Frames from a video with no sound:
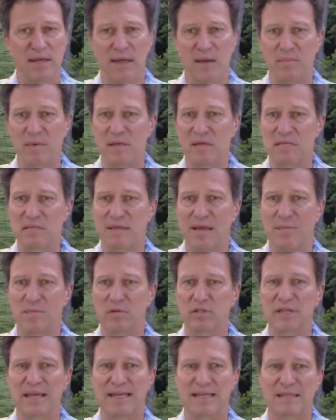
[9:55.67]
can be
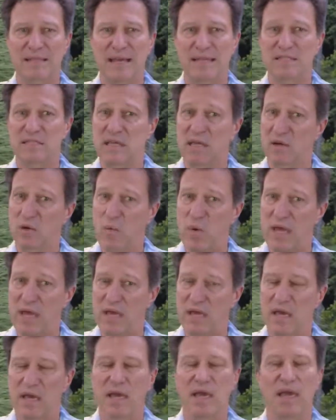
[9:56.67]
assembled in less than a
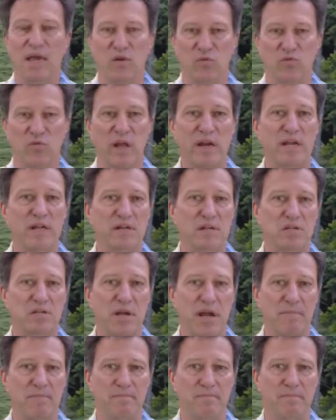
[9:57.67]
week and ready to
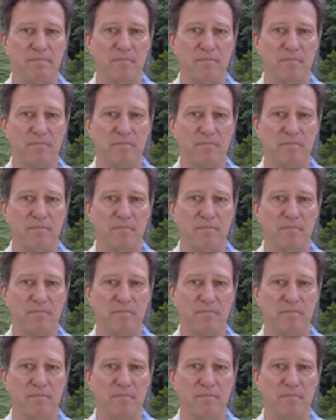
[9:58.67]
ship.